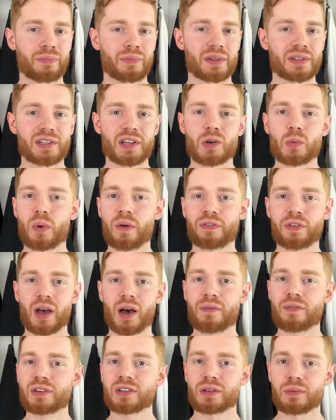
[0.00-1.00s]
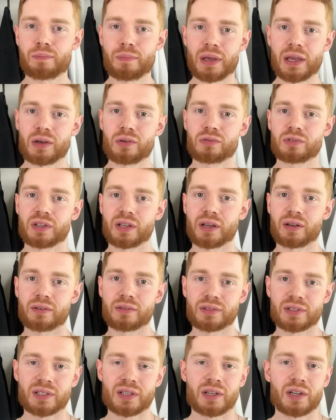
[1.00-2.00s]
So we've covered meal
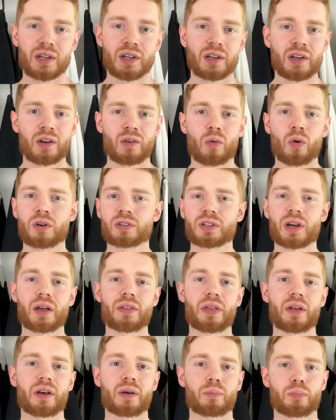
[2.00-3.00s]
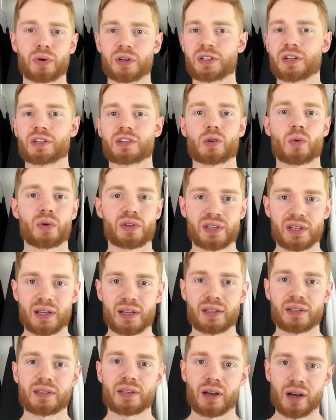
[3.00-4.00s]
deals. What other British
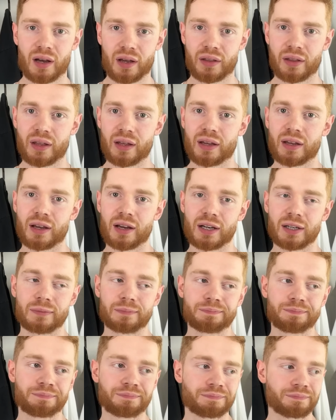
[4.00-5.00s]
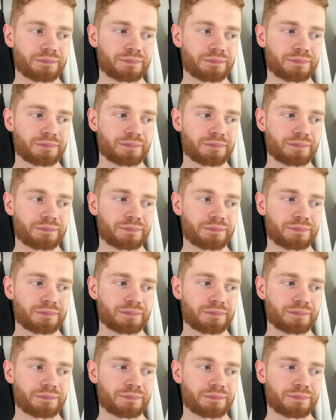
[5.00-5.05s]
cuisines are there?